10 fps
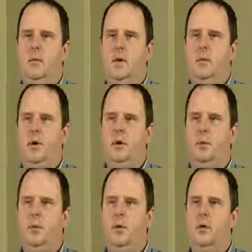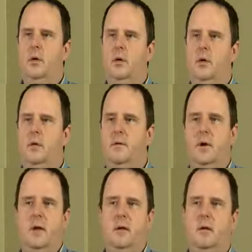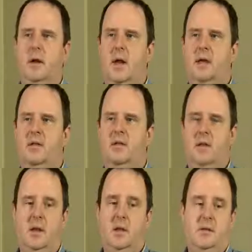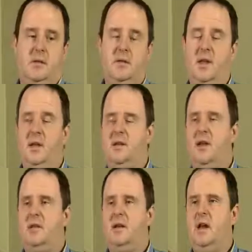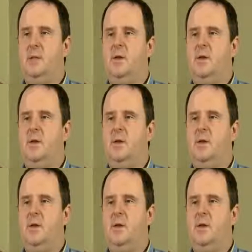When you're born, your father is the exact same.